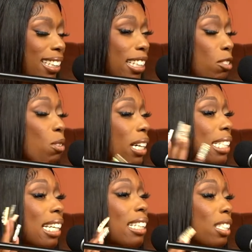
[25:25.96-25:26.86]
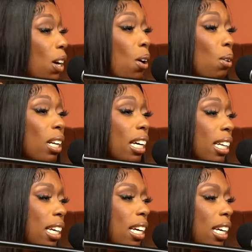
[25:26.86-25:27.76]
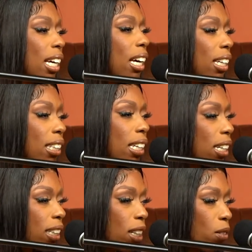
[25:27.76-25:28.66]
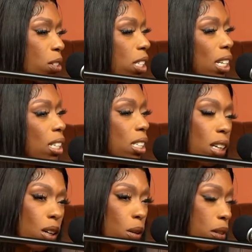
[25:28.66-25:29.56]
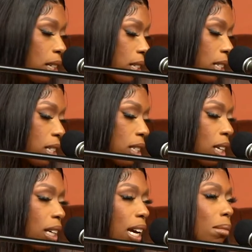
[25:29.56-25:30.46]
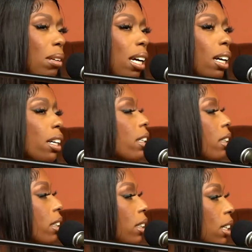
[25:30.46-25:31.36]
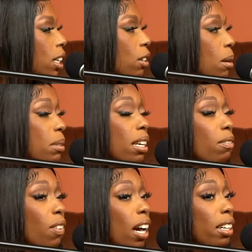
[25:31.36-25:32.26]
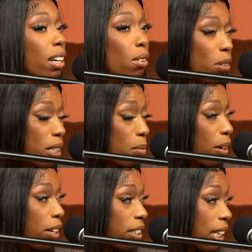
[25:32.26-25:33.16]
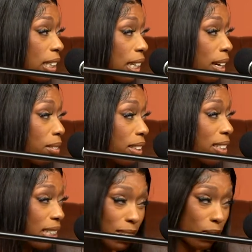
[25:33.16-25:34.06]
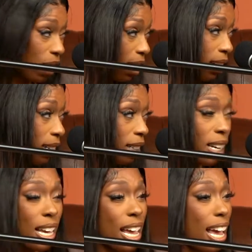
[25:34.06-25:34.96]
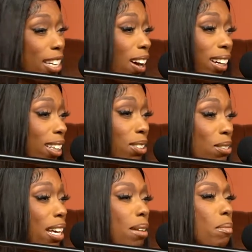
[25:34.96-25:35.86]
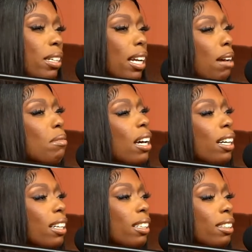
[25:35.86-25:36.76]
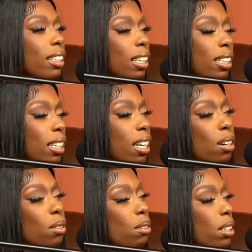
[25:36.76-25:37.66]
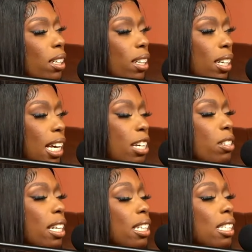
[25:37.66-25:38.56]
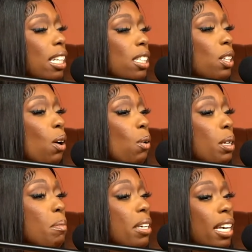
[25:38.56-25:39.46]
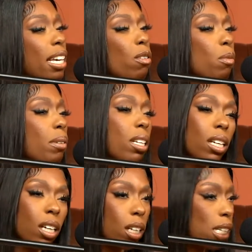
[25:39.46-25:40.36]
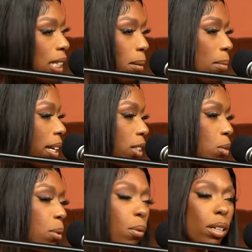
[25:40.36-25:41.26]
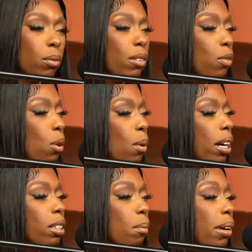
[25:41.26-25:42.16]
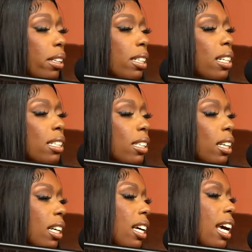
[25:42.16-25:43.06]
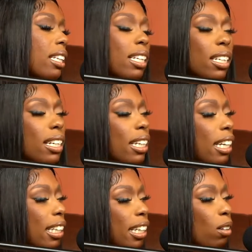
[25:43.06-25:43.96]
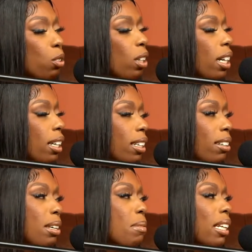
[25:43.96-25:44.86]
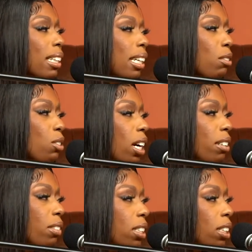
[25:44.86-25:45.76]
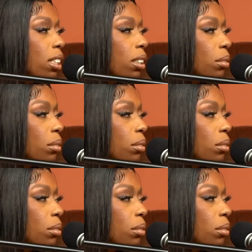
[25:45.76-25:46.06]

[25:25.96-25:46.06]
you gotta set the tone, like, a nigga alone. Just set the tone, because it's just like, I'm not her. You know what I'm saying? Find out, it's some hers like that out there, just find her, and y'all can do that, but I'm not her. Like, no. Yeah. You just have to set the tone. It will be somebody you've been working with for a while. It don't matter, because at the end of the day, they go try it. It'd be like they go try it eventually.